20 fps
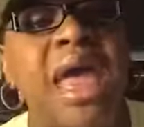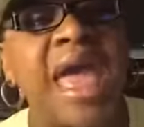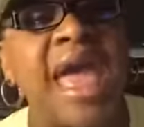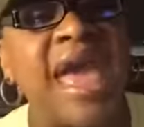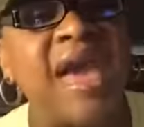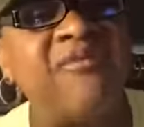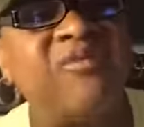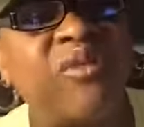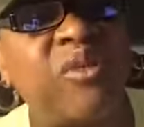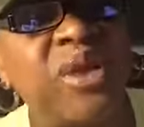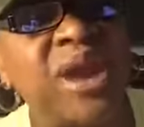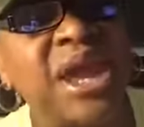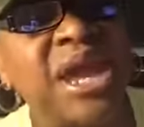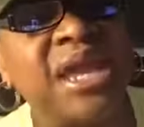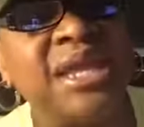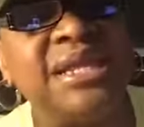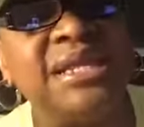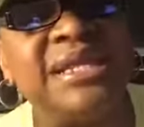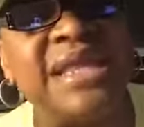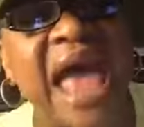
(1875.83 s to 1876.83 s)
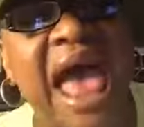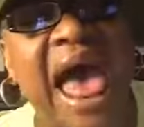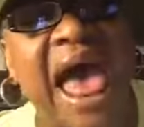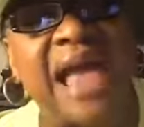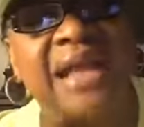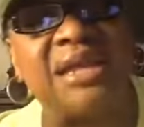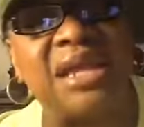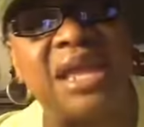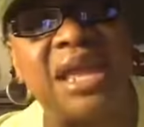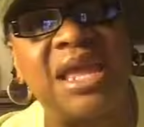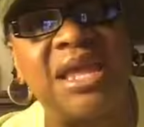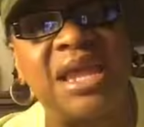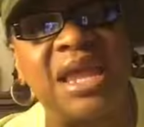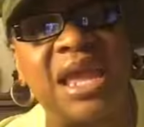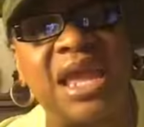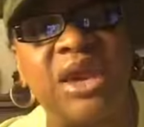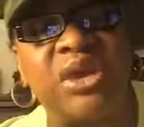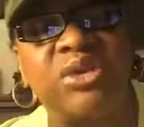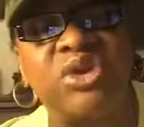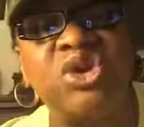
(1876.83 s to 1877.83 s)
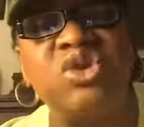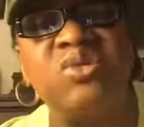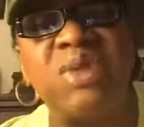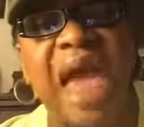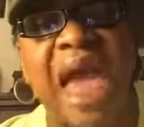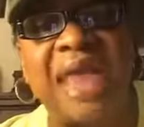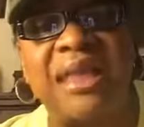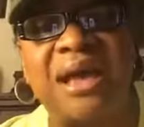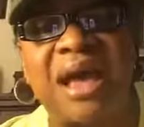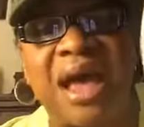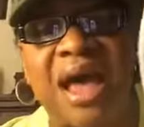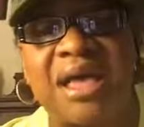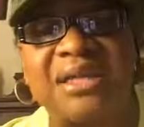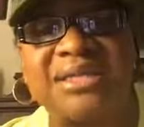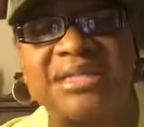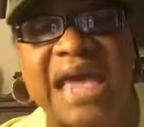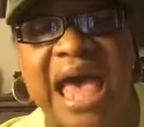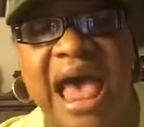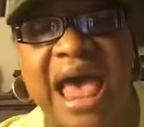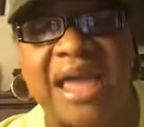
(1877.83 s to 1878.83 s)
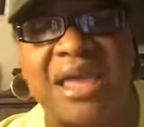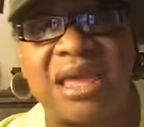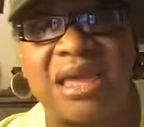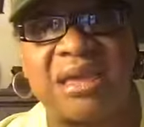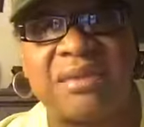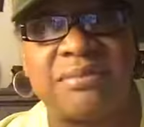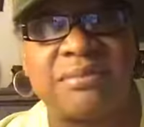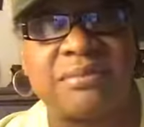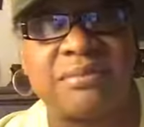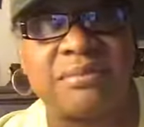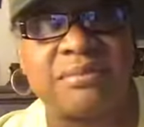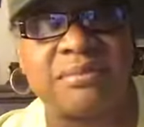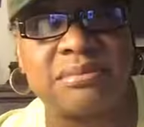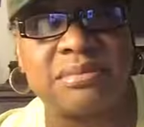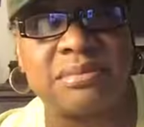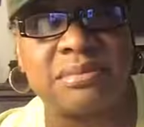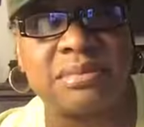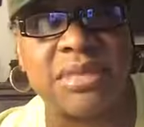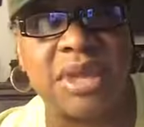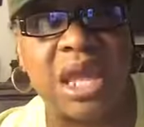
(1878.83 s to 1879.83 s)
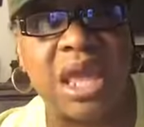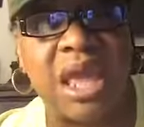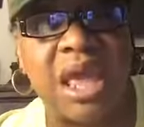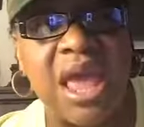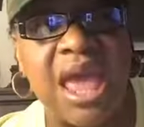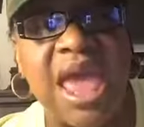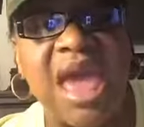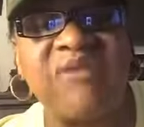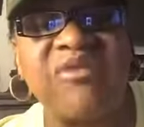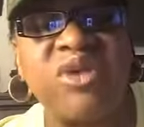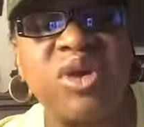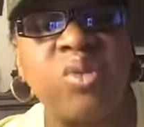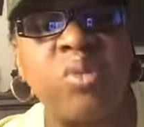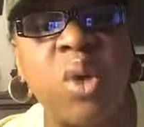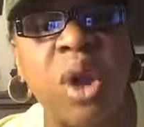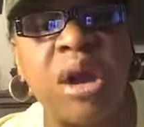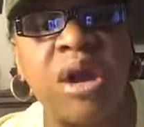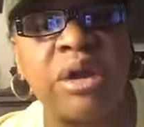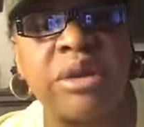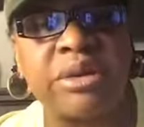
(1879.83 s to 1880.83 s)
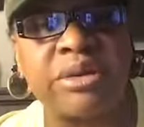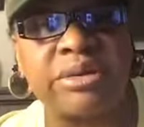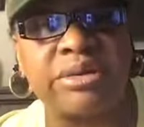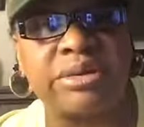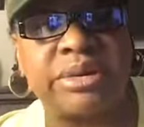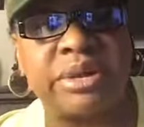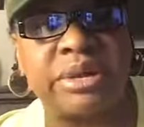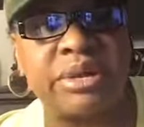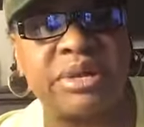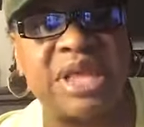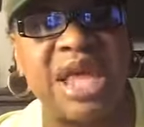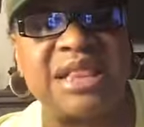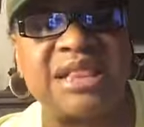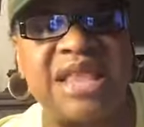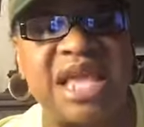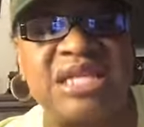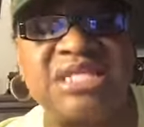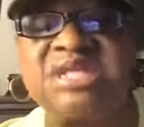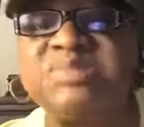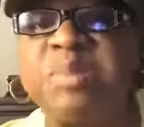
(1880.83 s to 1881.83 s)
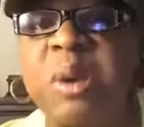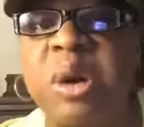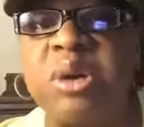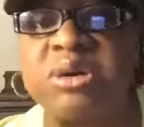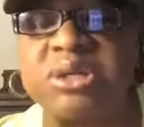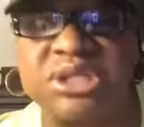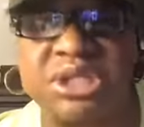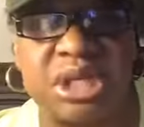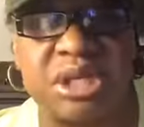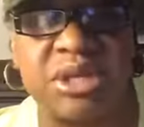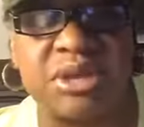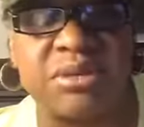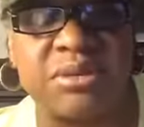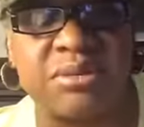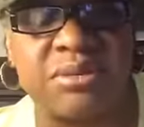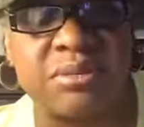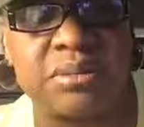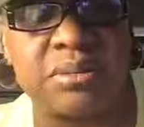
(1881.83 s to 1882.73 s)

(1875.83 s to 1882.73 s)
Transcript: every knot in here, you got to untie it. Every word that they spoke to you,